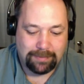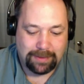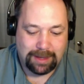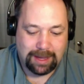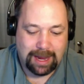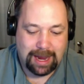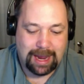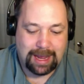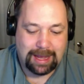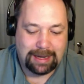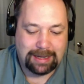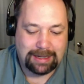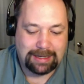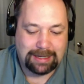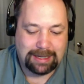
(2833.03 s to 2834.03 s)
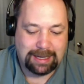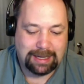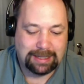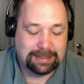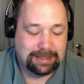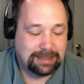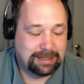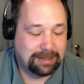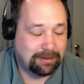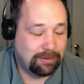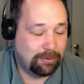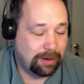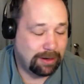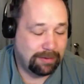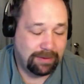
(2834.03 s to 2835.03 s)
And he's still
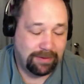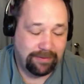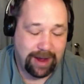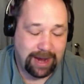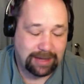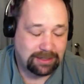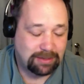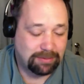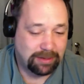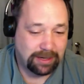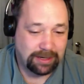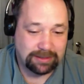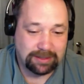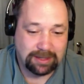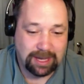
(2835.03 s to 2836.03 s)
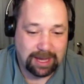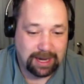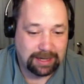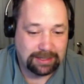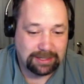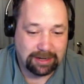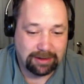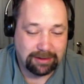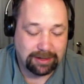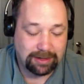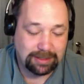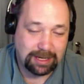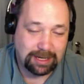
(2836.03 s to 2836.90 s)
one of the faster players in the NHL on a team